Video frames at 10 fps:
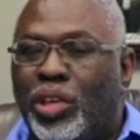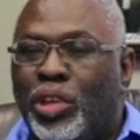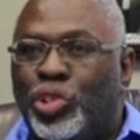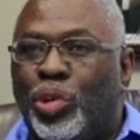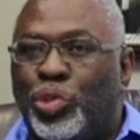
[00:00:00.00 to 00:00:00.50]

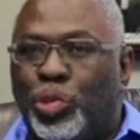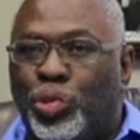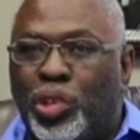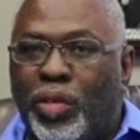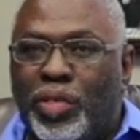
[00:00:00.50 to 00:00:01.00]
social
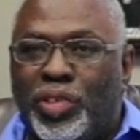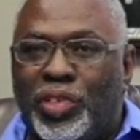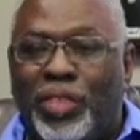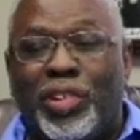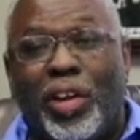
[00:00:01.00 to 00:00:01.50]

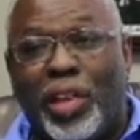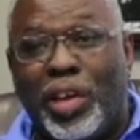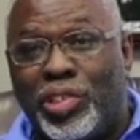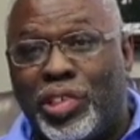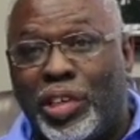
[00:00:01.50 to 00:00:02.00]
service. Even our
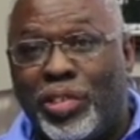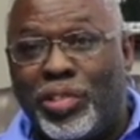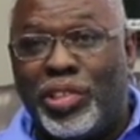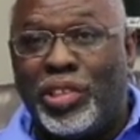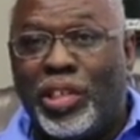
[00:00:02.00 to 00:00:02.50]
legislators